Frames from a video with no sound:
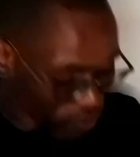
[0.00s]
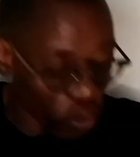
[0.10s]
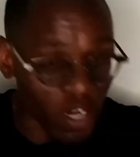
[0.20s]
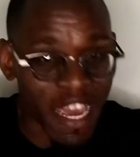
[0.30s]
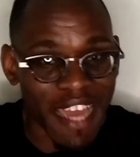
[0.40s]

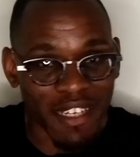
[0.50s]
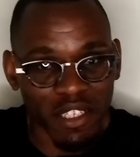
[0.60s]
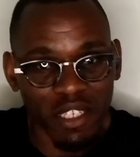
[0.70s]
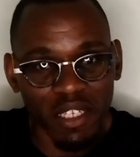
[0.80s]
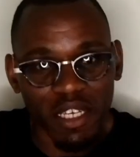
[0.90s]
have on
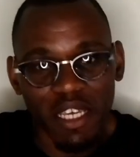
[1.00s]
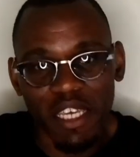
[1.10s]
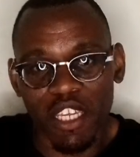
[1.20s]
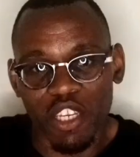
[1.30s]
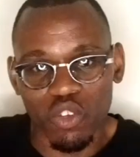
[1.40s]
handy
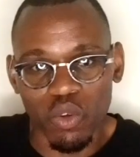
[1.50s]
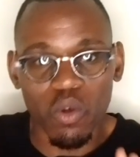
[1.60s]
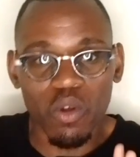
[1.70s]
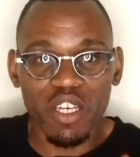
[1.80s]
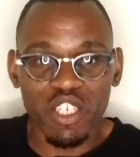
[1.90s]
in
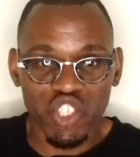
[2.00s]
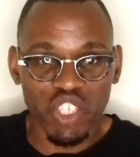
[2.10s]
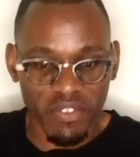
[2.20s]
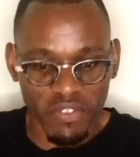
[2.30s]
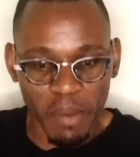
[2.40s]
your
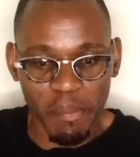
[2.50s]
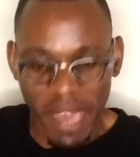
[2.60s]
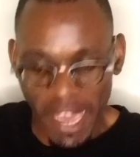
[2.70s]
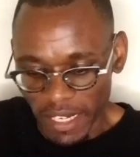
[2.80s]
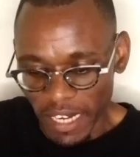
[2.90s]
chef
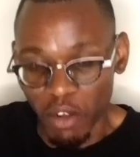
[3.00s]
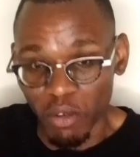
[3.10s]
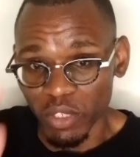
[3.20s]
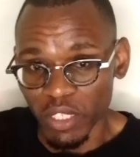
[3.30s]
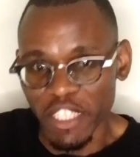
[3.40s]
bag. Now
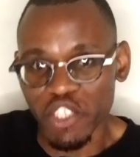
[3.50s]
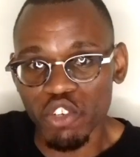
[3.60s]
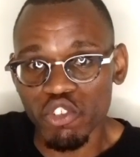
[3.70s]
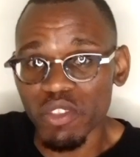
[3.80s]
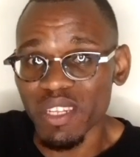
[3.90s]
let's
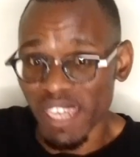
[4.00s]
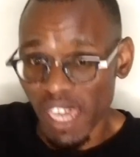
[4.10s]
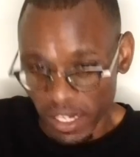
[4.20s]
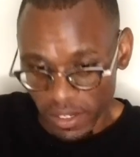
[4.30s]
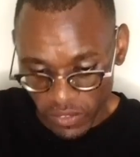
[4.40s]
go to the
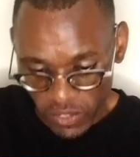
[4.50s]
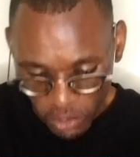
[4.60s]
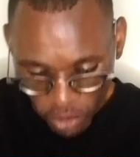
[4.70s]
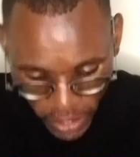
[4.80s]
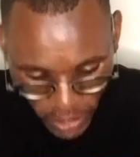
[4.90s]

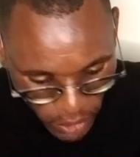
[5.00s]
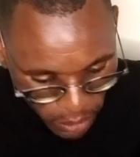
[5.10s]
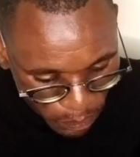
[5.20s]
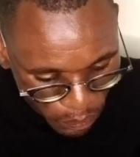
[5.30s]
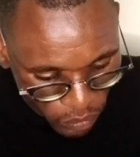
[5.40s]
knives. Alright,
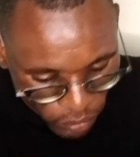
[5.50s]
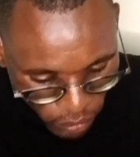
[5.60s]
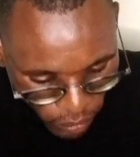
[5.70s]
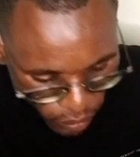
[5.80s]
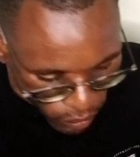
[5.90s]

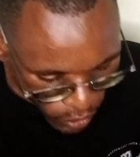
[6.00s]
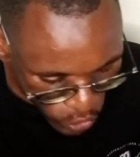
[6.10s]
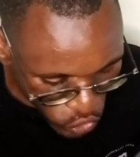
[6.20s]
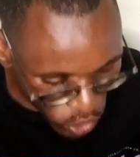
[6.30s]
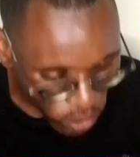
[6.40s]

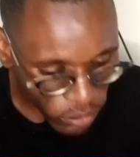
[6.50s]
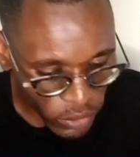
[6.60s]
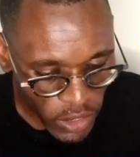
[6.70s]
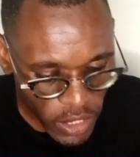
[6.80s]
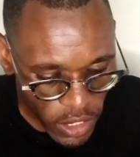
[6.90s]
so
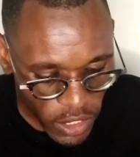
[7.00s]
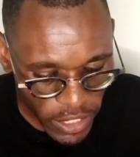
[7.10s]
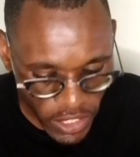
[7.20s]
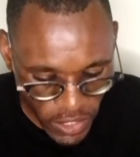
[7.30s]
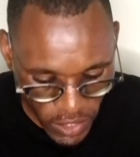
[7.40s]

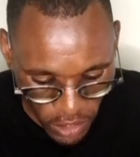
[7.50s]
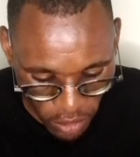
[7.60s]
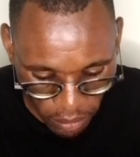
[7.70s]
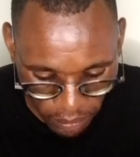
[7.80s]
let's see.